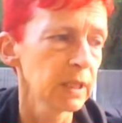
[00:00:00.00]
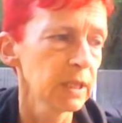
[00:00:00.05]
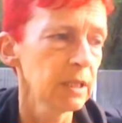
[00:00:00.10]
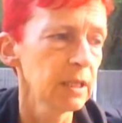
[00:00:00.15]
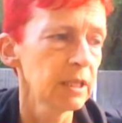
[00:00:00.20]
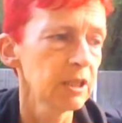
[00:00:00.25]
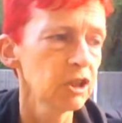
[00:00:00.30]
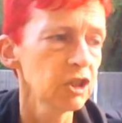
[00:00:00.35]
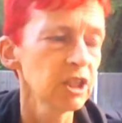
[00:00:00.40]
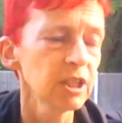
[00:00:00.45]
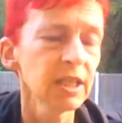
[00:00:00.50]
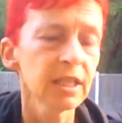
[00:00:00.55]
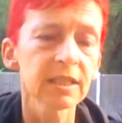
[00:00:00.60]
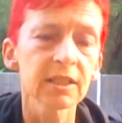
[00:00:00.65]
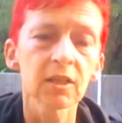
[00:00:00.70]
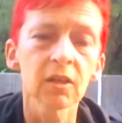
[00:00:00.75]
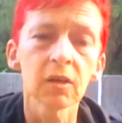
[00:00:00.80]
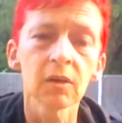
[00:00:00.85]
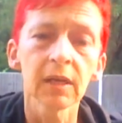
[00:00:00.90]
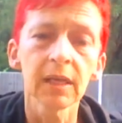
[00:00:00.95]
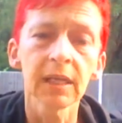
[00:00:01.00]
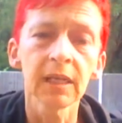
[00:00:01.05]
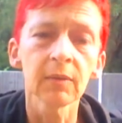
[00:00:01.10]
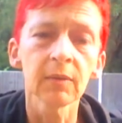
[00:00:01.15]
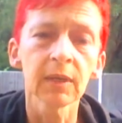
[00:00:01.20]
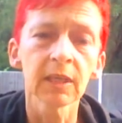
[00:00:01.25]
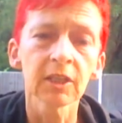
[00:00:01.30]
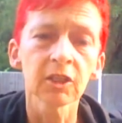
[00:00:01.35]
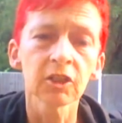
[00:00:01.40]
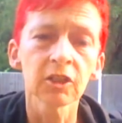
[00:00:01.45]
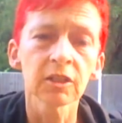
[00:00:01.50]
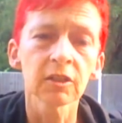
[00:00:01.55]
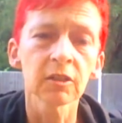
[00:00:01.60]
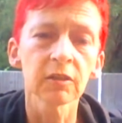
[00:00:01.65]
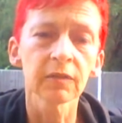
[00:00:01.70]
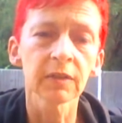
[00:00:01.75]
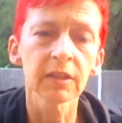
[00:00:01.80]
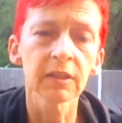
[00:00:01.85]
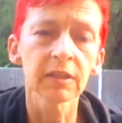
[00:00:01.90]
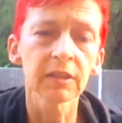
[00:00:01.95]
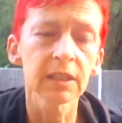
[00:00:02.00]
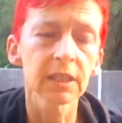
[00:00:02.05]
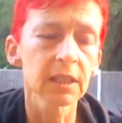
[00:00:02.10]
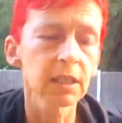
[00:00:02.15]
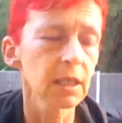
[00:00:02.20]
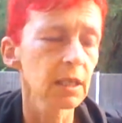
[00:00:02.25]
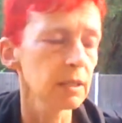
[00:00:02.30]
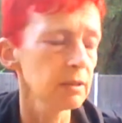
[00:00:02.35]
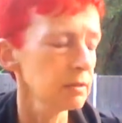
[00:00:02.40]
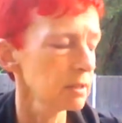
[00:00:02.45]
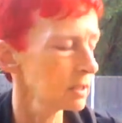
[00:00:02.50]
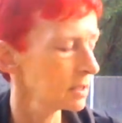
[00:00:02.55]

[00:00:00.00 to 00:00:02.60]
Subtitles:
You know, she gets hot anyway because she's got very thick coat,